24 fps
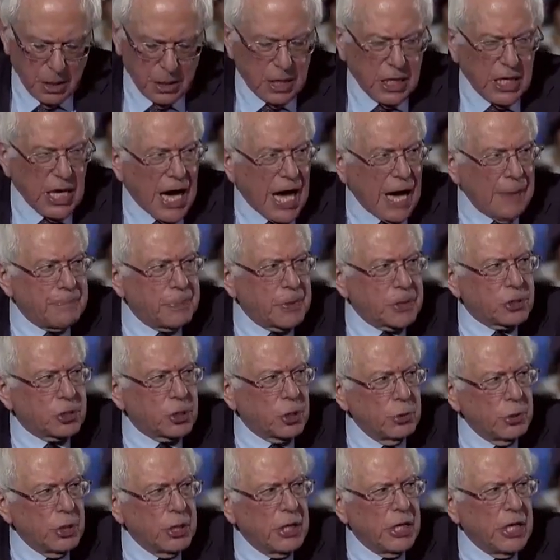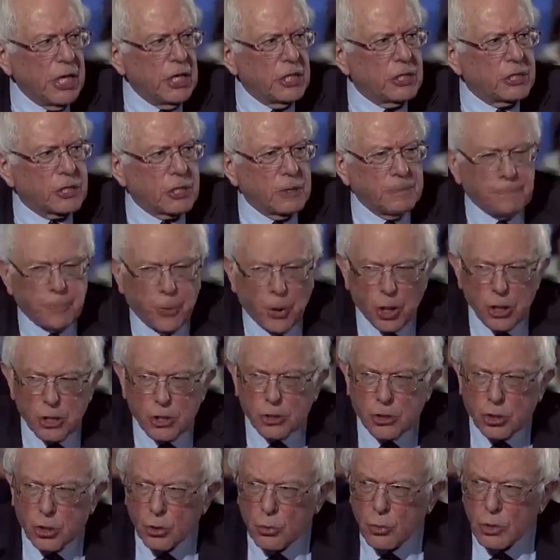the opportunity to put
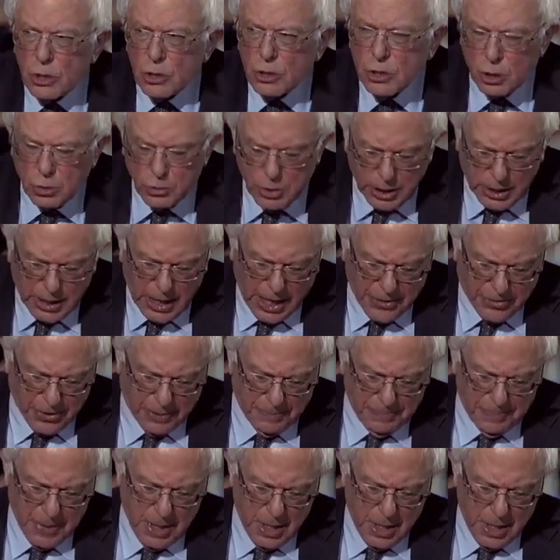two and two together